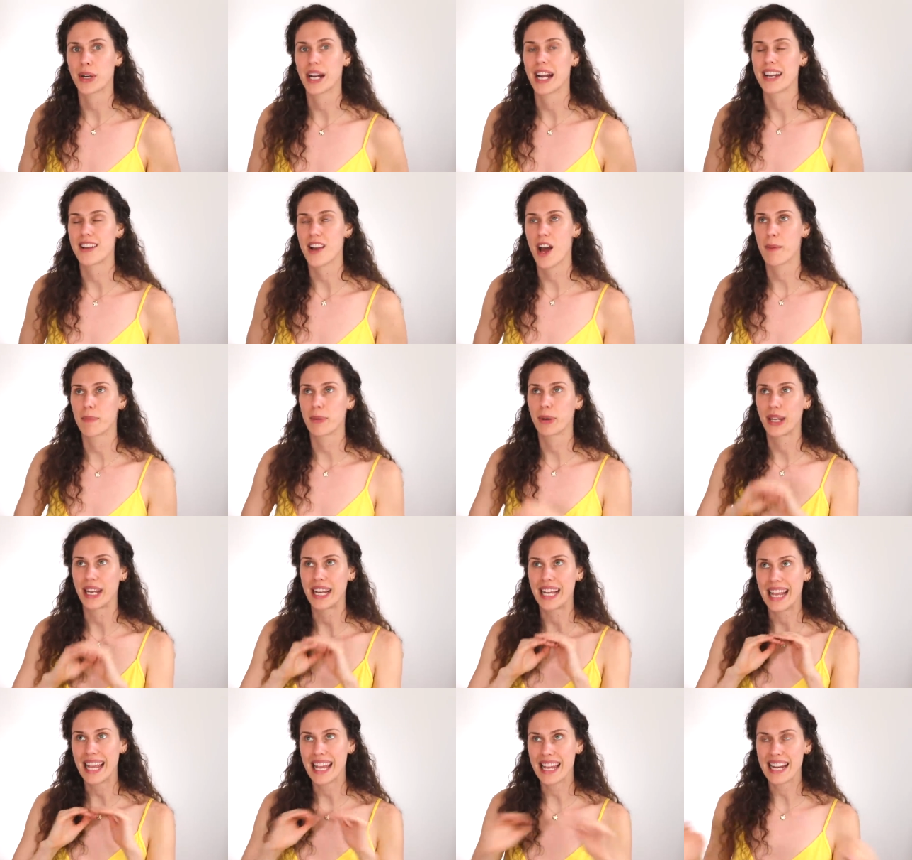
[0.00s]
and not
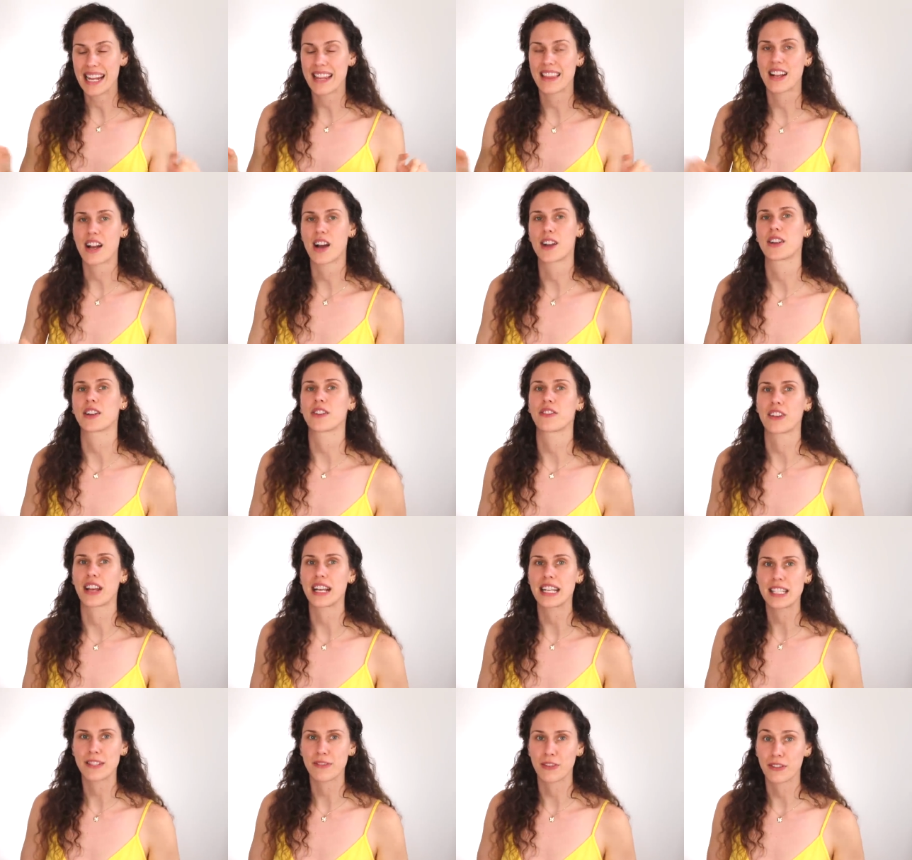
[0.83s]
putting anything on your
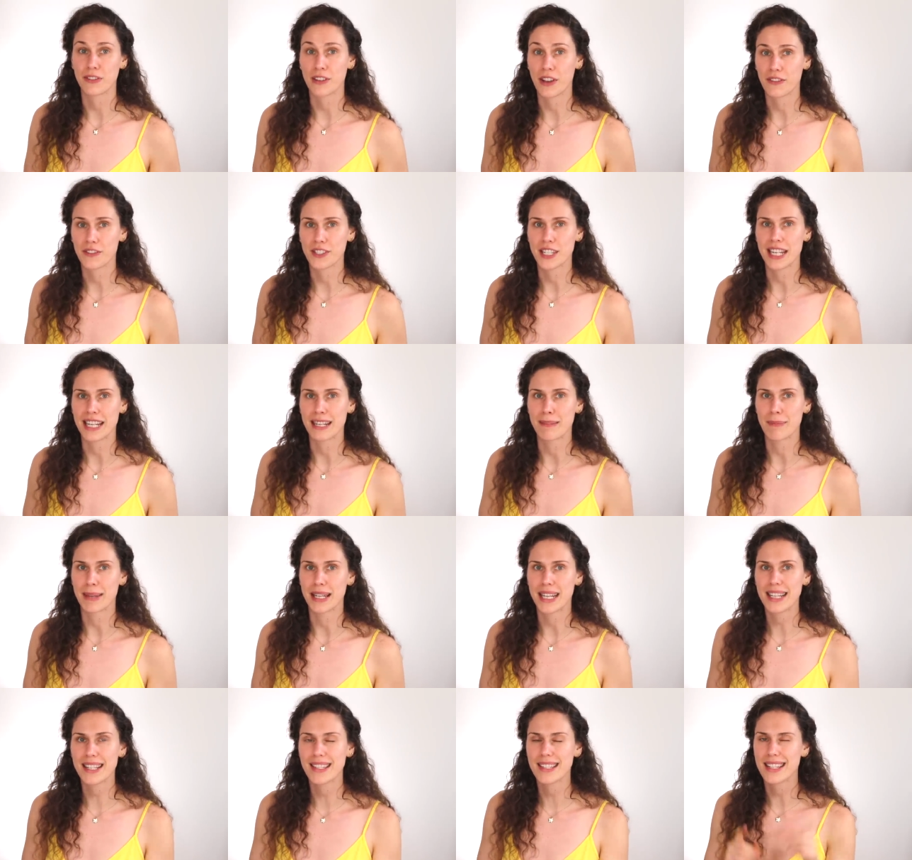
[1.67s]
face for 15
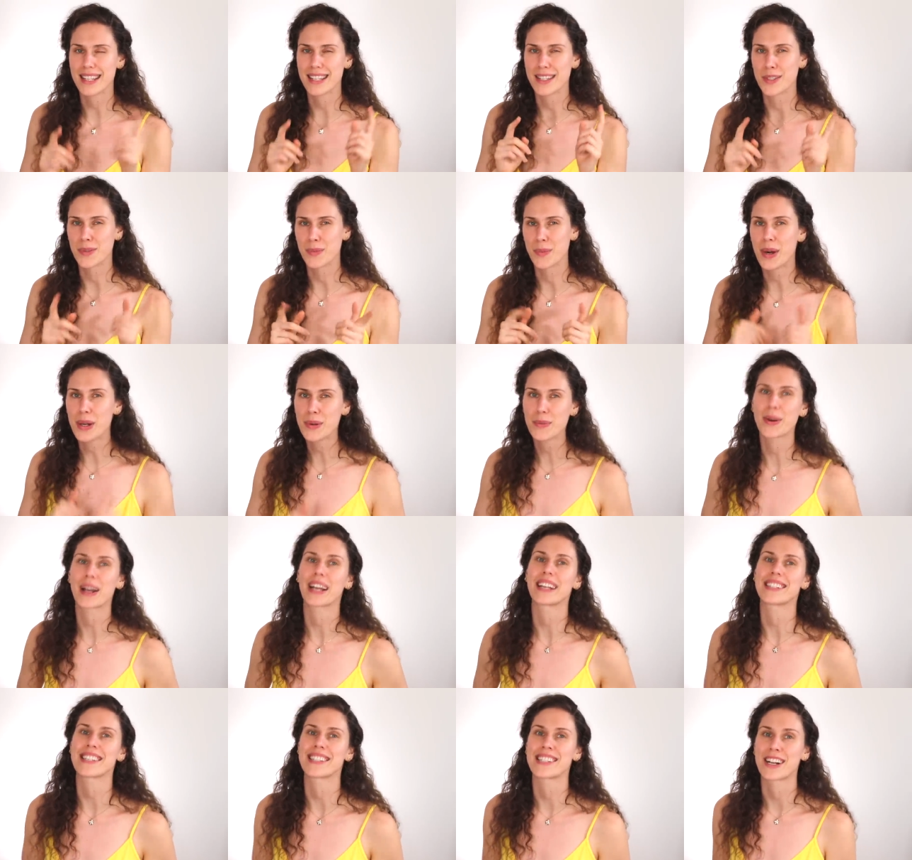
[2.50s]
minutes is one
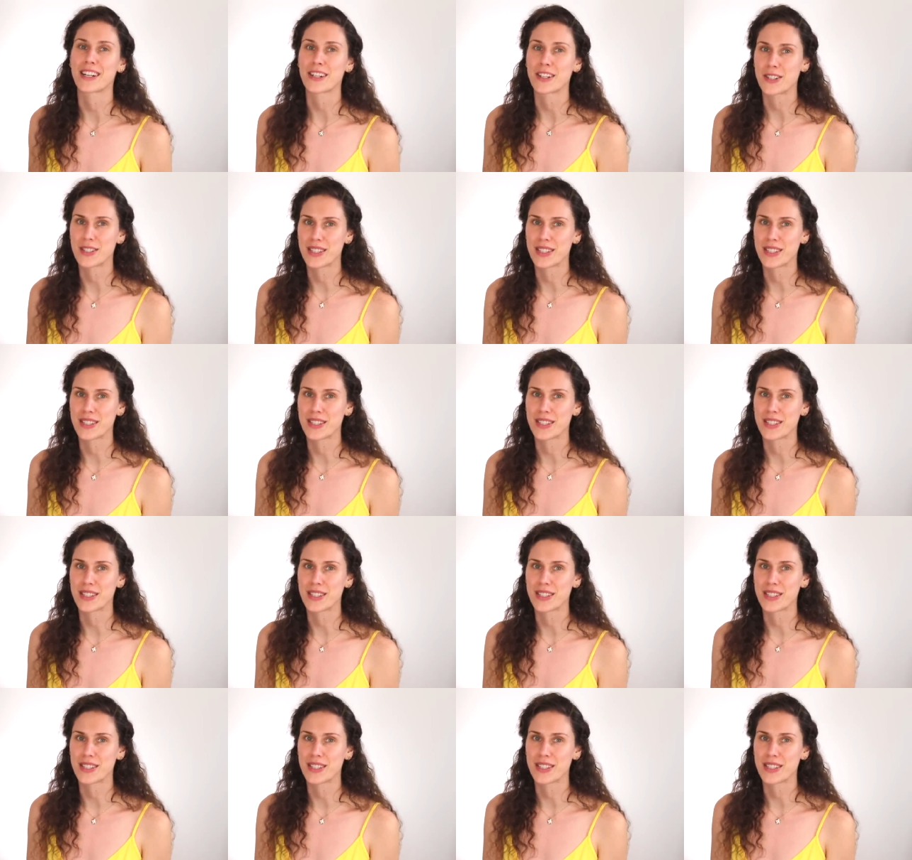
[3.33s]
way to tell your